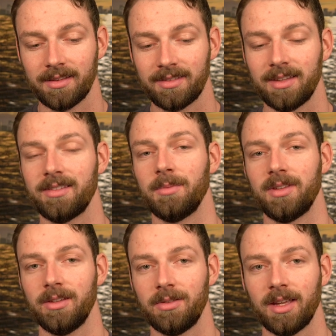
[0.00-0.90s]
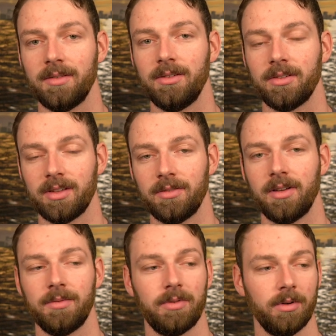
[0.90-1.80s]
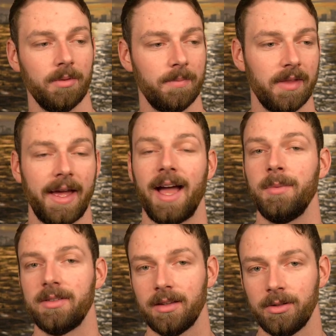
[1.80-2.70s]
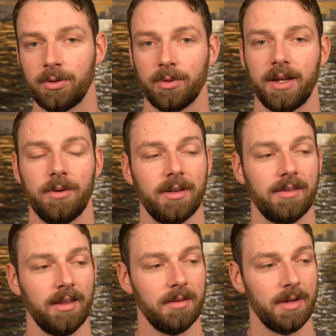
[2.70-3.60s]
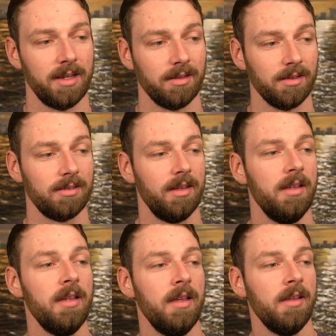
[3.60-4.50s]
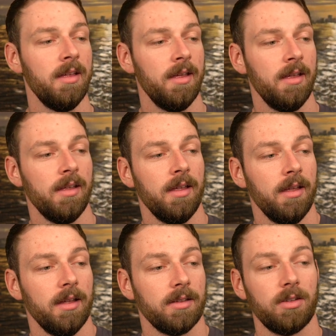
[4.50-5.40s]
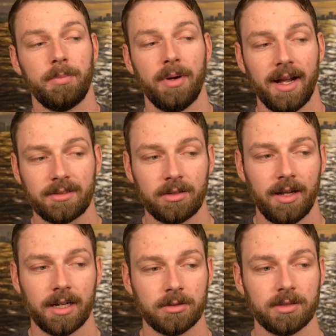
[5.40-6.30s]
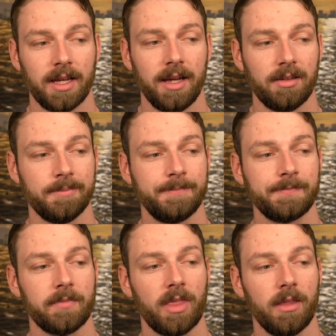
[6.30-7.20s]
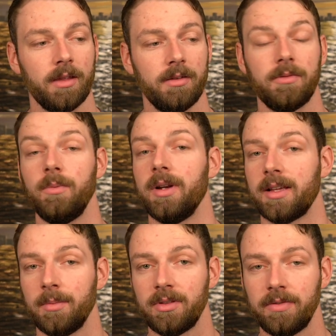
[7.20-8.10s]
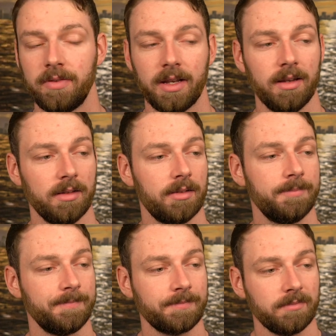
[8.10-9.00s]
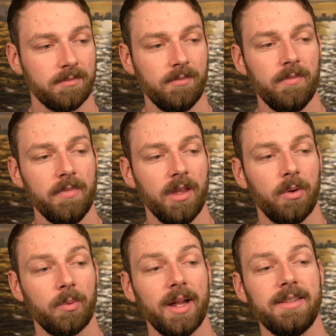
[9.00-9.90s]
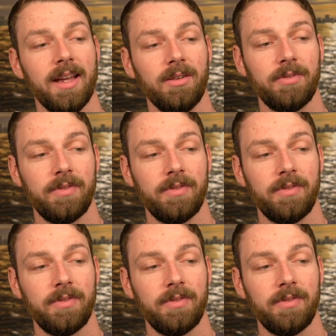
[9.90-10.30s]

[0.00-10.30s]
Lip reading: systems that you set yourself up for, the habits that you create on a daily basis. So practical exercise when it comes to fitness. Write down